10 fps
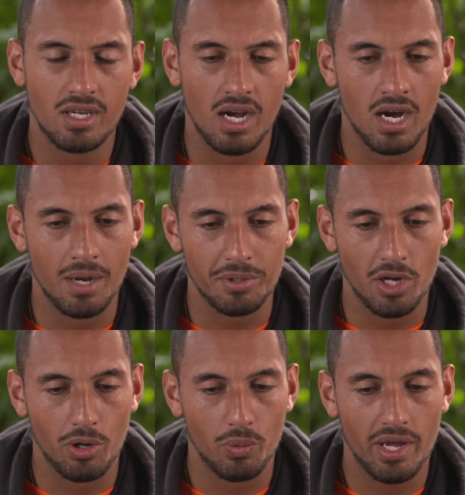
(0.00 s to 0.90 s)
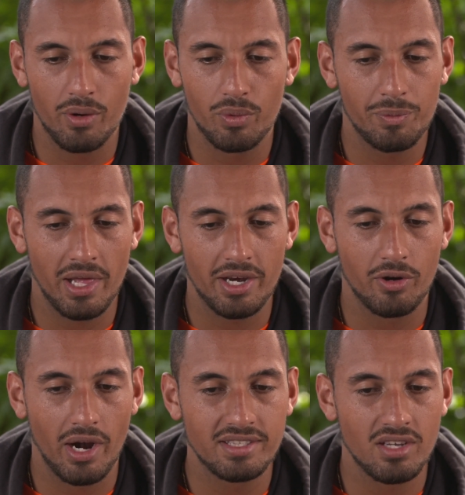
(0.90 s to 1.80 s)
You know, we played a
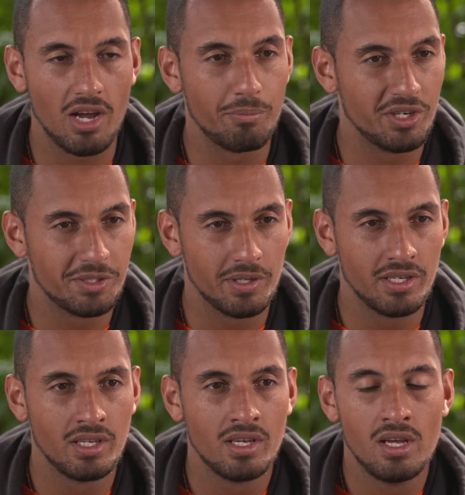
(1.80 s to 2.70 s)
great time Brisbane